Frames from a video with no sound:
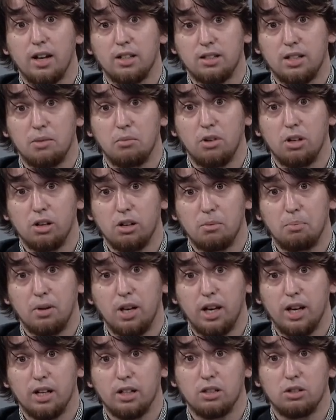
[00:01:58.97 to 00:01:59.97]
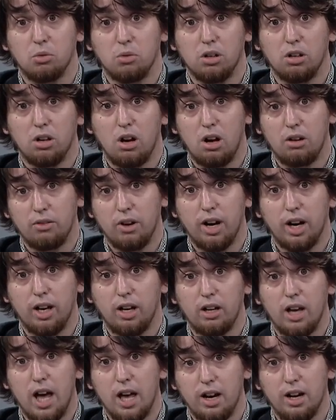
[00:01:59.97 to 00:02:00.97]
as some Europeans were
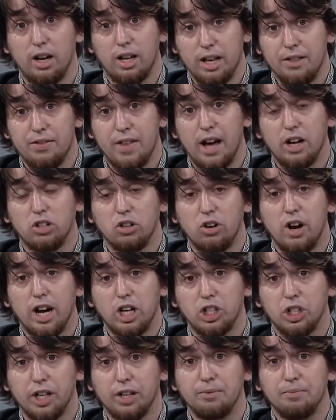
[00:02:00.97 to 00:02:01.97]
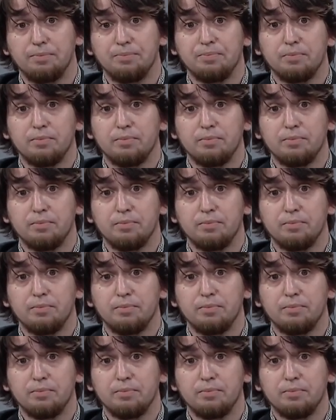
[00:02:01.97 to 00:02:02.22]
already headed in that direction.